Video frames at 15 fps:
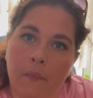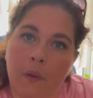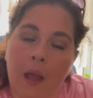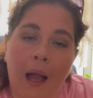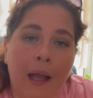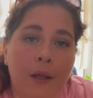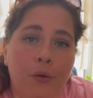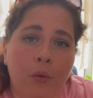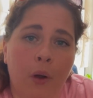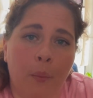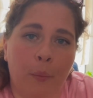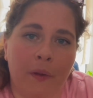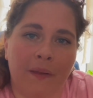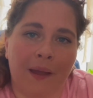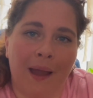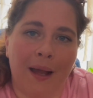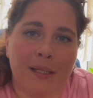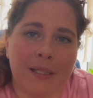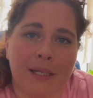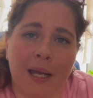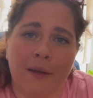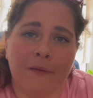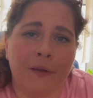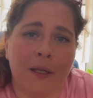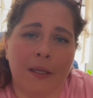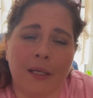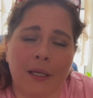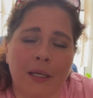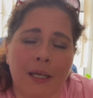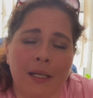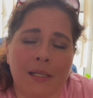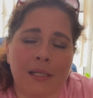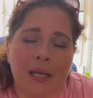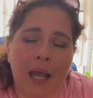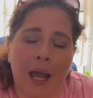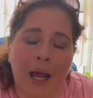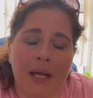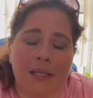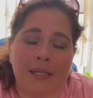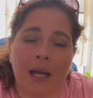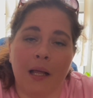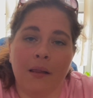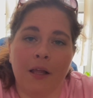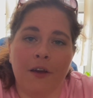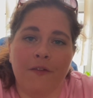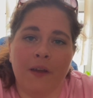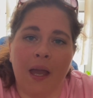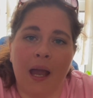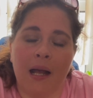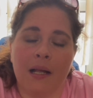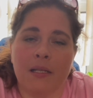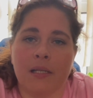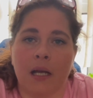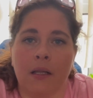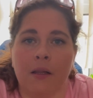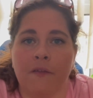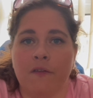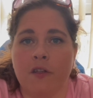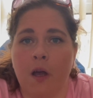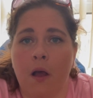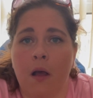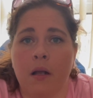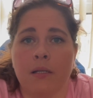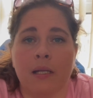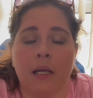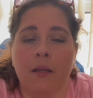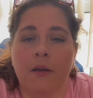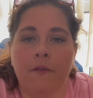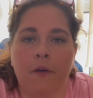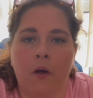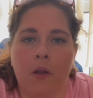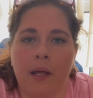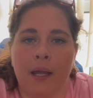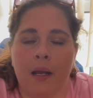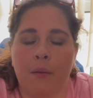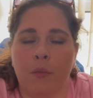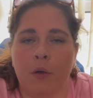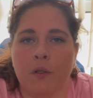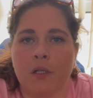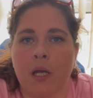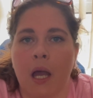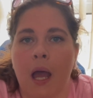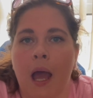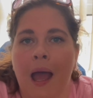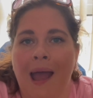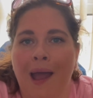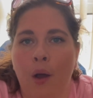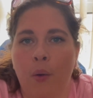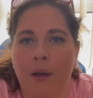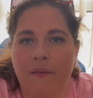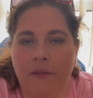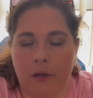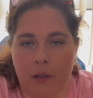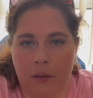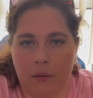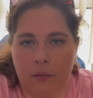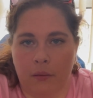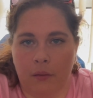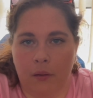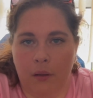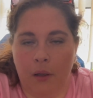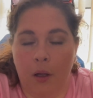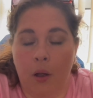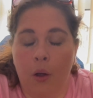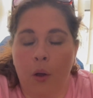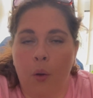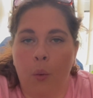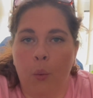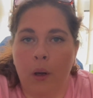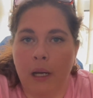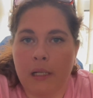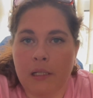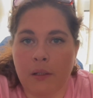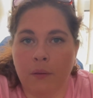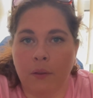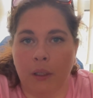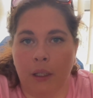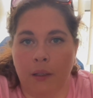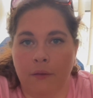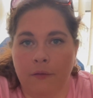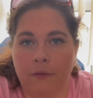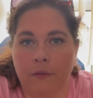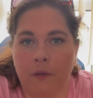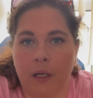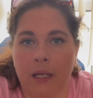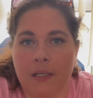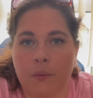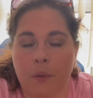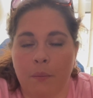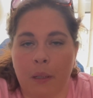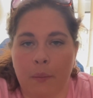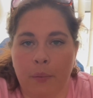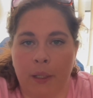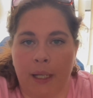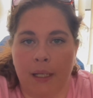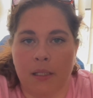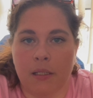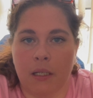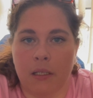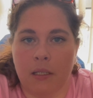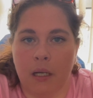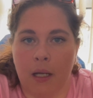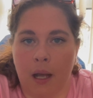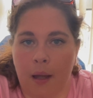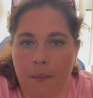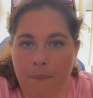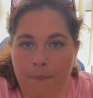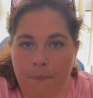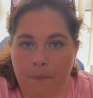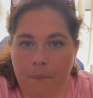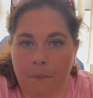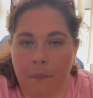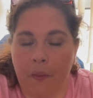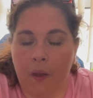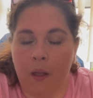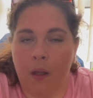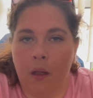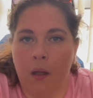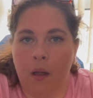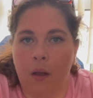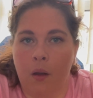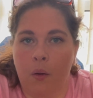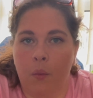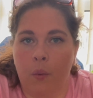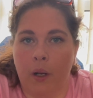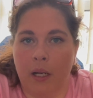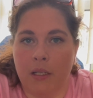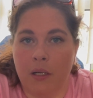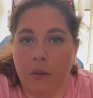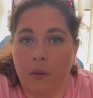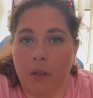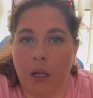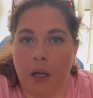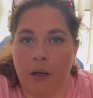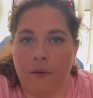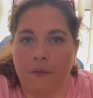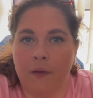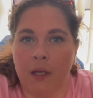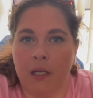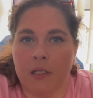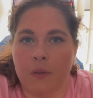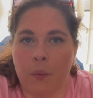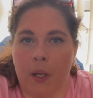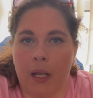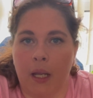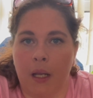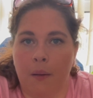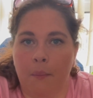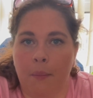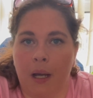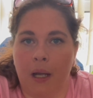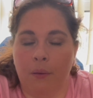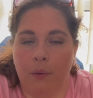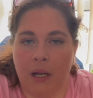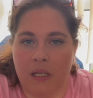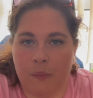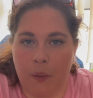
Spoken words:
I grew up with cats. I have nothing against cats. I love cats. I love dogs. I love all animals. However, what I don't love is when my plants get dug up. What I don't love is when my raised